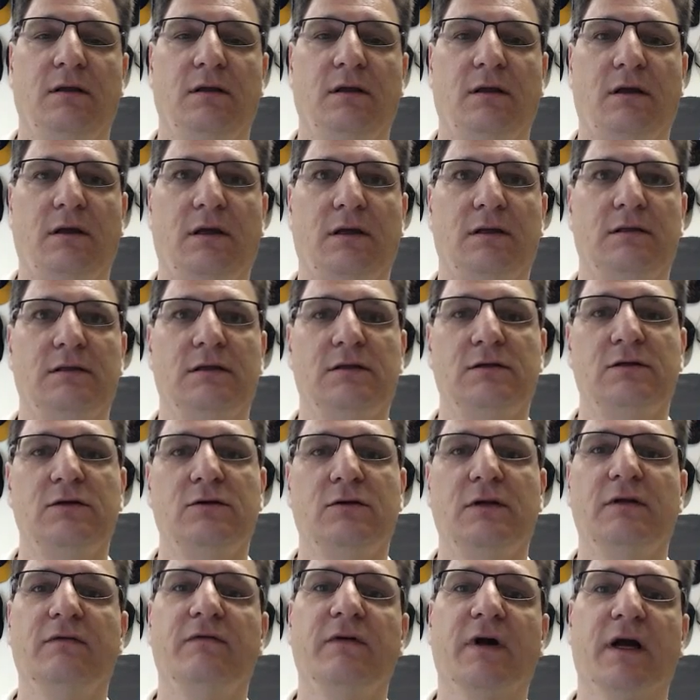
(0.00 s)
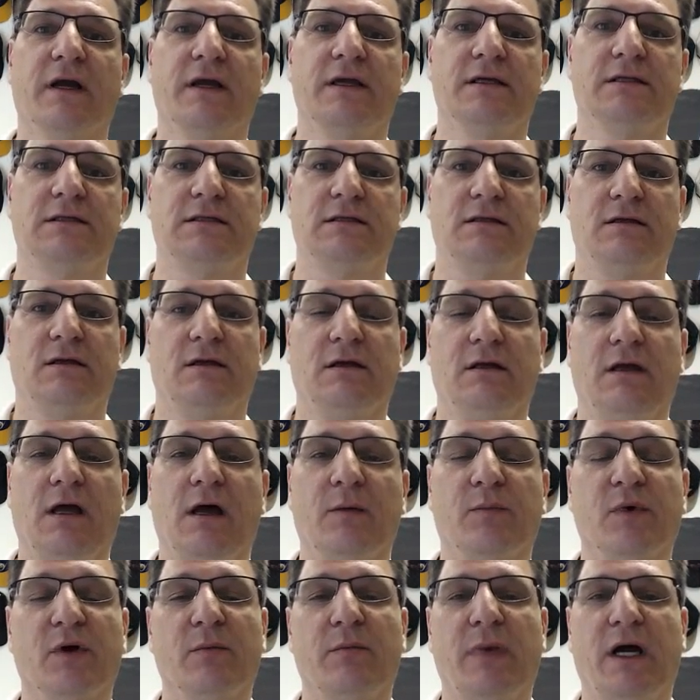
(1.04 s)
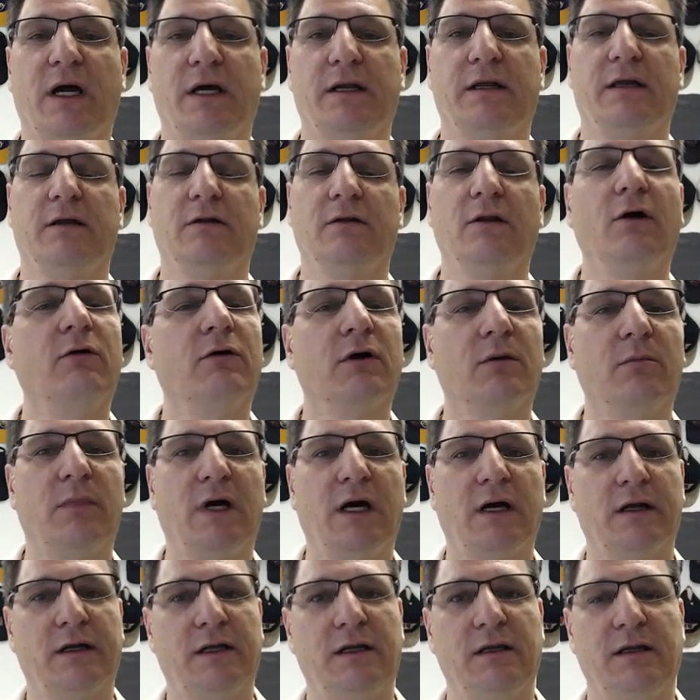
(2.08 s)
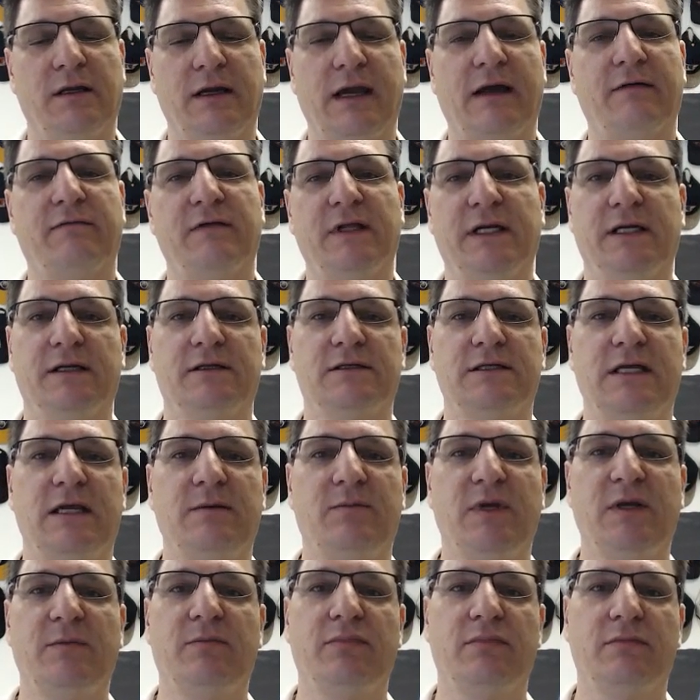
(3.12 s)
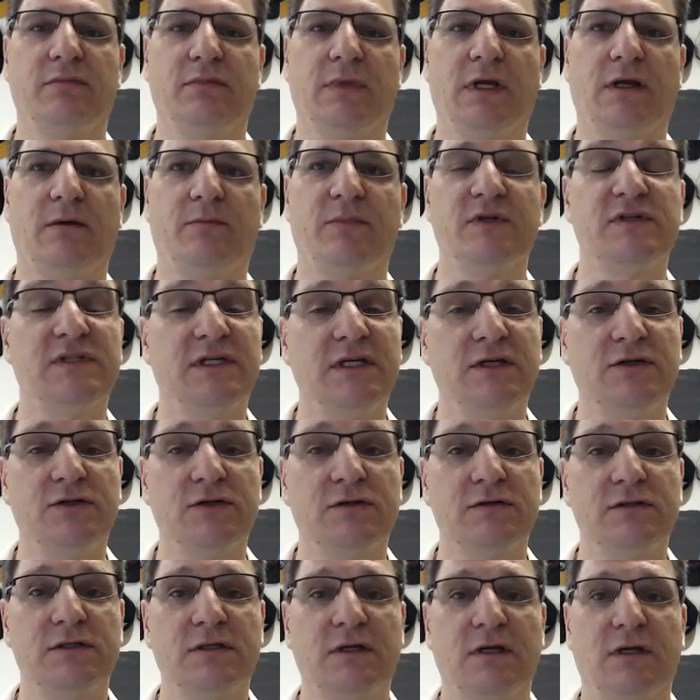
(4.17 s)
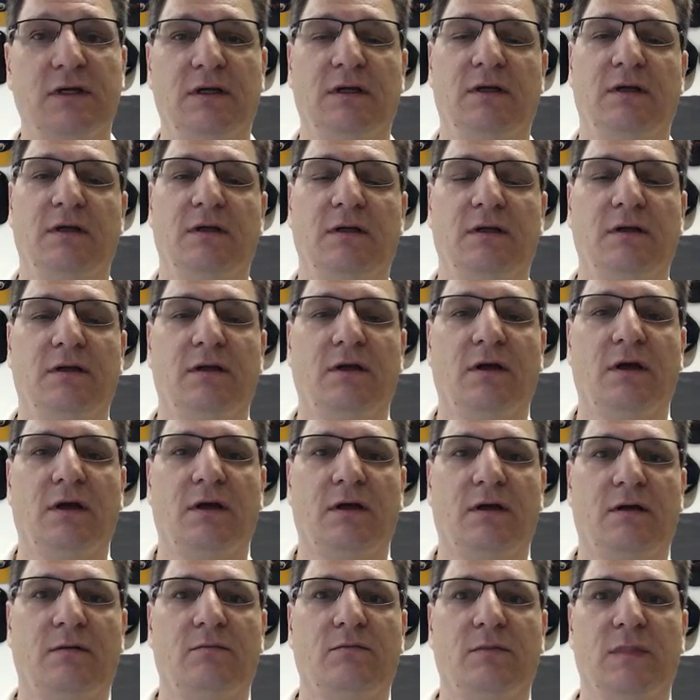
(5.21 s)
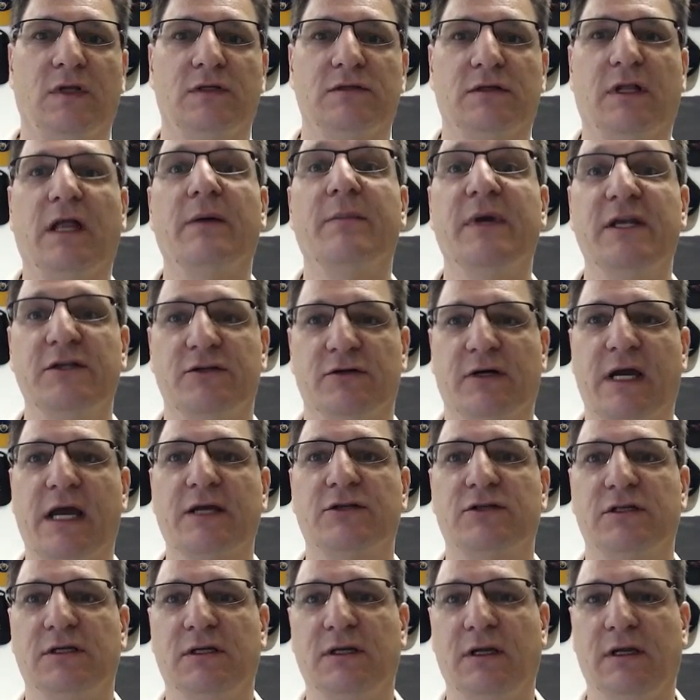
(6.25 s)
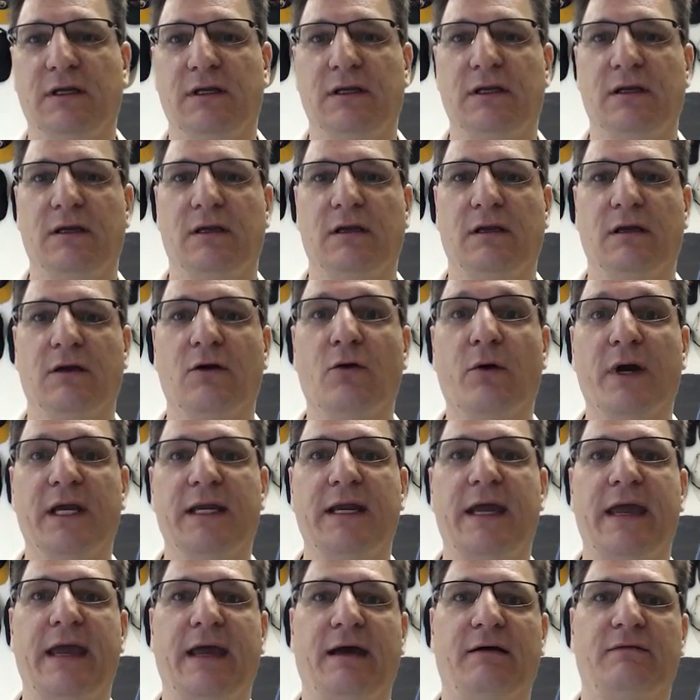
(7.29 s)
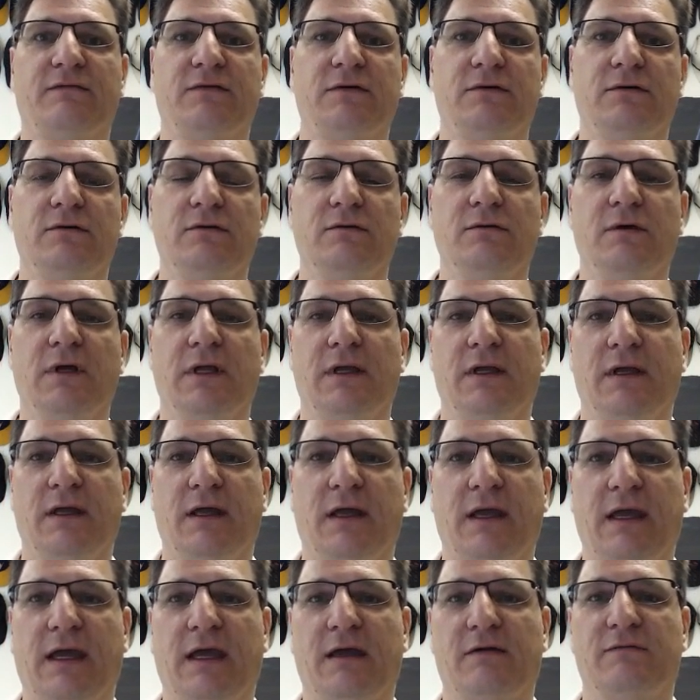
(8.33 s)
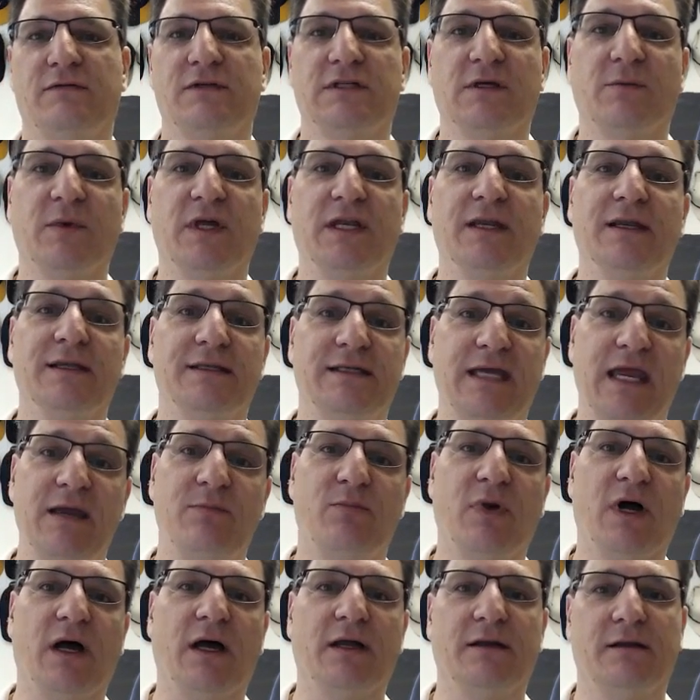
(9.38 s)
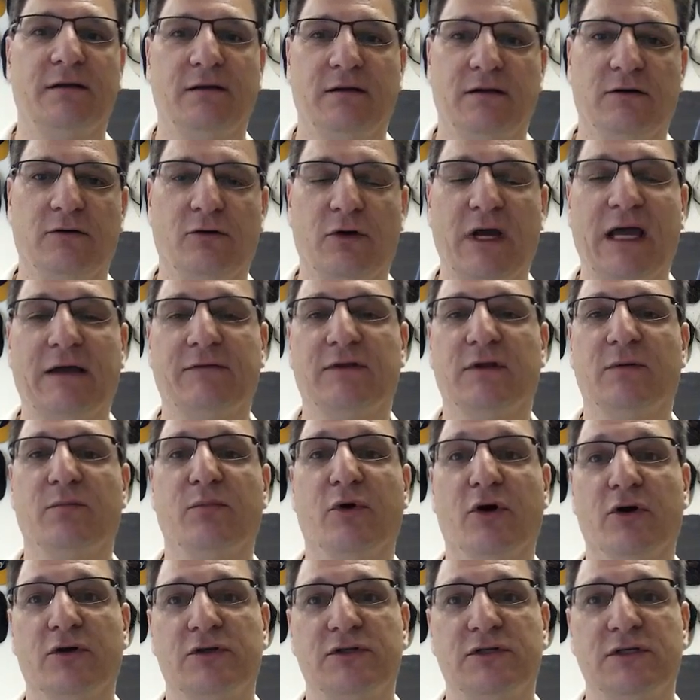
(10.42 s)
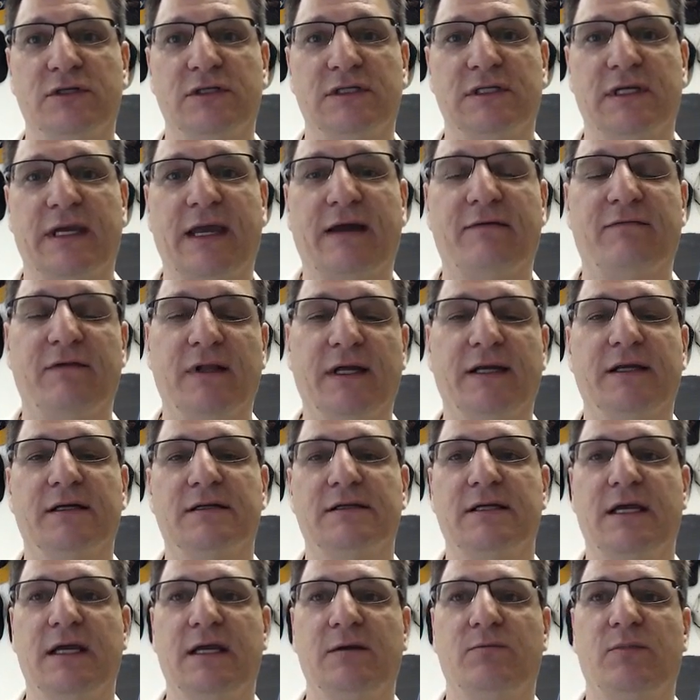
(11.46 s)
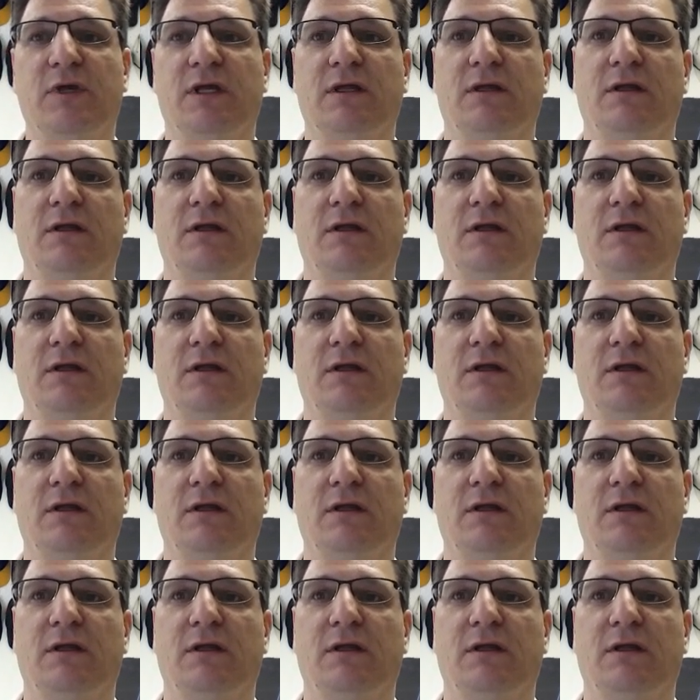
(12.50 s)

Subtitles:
to do the various upper body and lower body athletic taping procedures. So that means you're actually going to have somebody to tape on. You have to purchase athletic tape,